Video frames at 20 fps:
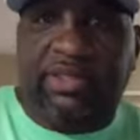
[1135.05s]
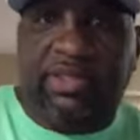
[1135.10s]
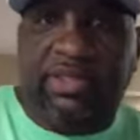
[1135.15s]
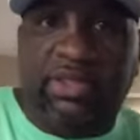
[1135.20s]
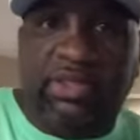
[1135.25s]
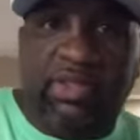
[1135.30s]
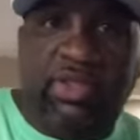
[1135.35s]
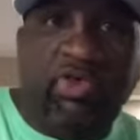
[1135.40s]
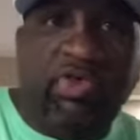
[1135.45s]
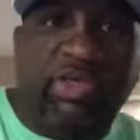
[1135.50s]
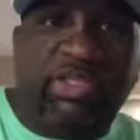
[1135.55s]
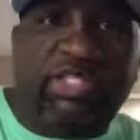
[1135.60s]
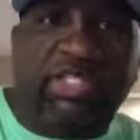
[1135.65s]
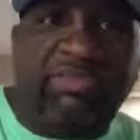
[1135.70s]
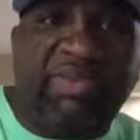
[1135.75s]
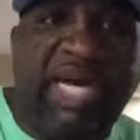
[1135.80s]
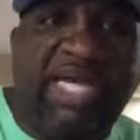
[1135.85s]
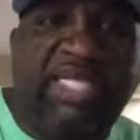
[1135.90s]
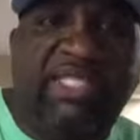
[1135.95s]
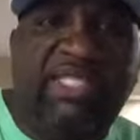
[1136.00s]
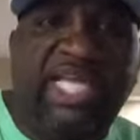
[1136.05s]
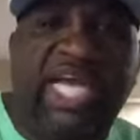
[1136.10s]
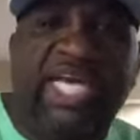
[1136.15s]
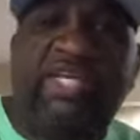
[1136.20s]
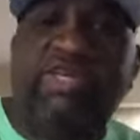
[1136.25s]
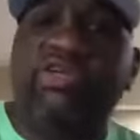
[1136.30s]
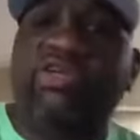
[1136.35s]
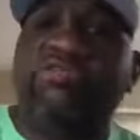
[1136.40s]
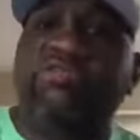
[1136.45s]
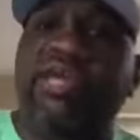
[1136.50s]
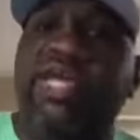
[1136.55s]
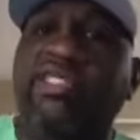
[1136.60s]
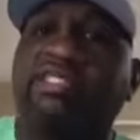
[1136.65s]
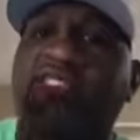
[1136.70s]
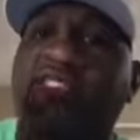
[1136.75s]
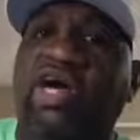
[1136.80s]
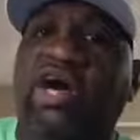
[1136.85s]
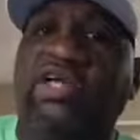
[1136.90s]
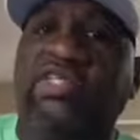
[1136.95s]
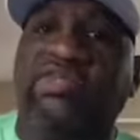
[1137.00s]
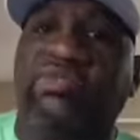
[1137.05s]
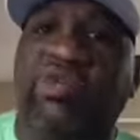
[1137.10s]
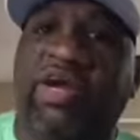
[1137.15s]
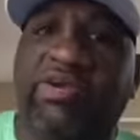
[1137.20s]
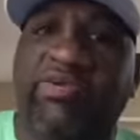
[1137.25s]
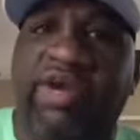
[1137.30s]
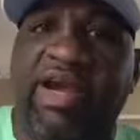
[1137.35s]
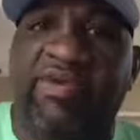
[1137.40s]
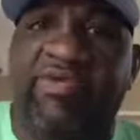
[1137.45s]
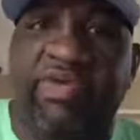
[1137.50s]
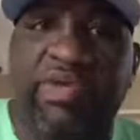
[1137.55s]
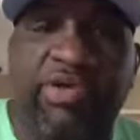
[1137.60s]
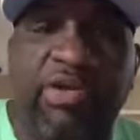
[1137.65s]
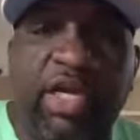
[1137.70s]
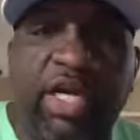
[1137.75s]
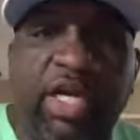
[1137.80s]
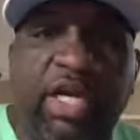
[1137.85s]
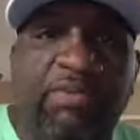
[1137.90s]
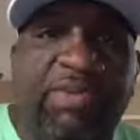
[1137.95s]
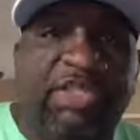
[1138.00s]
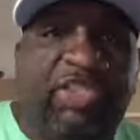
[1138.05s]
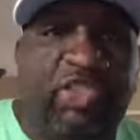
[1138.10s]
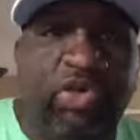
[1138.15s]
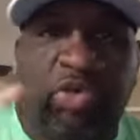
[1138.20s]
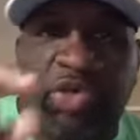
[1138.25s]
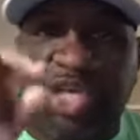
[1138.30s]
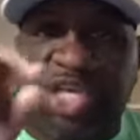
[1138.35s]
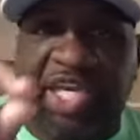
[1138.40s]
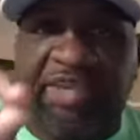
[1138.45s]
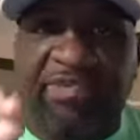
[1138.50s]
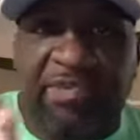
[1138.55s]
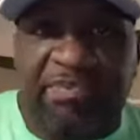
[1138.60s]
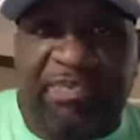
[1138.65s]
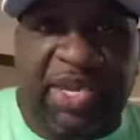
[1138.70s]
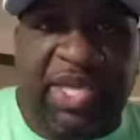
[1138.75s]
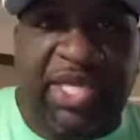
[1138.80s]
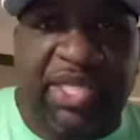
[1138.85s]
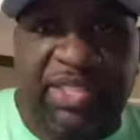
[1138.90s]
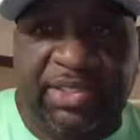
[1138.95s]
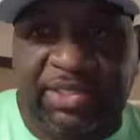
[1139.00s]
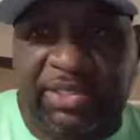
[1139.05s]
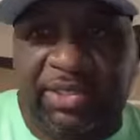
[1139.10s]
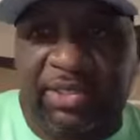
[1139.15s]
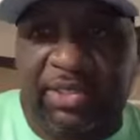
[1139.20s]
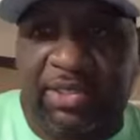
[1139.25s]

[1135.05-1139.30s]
You want somebody to take you to millions of dollars in revenue, but you want to give them pennies.